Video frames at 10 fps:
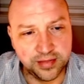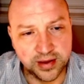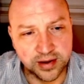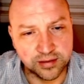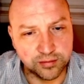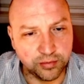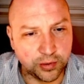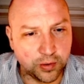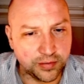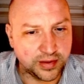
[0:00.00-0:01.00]
and then
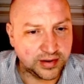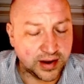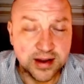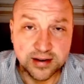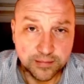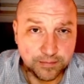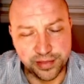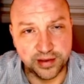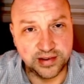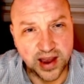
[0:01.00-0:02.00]
record the date
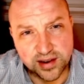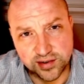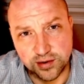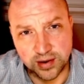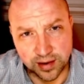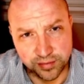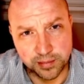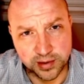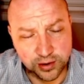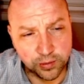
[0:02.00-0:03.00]
with the text you get
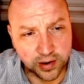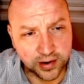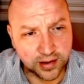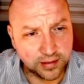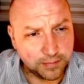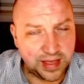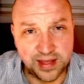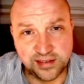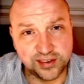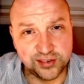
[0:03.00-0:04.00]
from the URL.
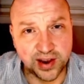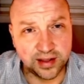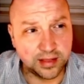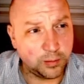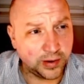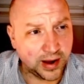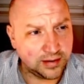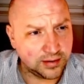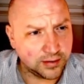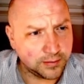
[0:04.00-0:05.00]
And that's exactly what I
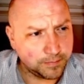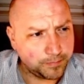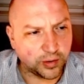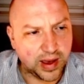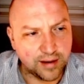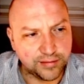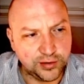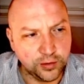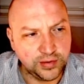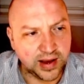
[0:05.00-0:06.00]
do. So I have
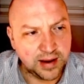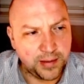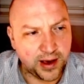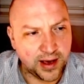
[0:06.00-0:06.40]
two date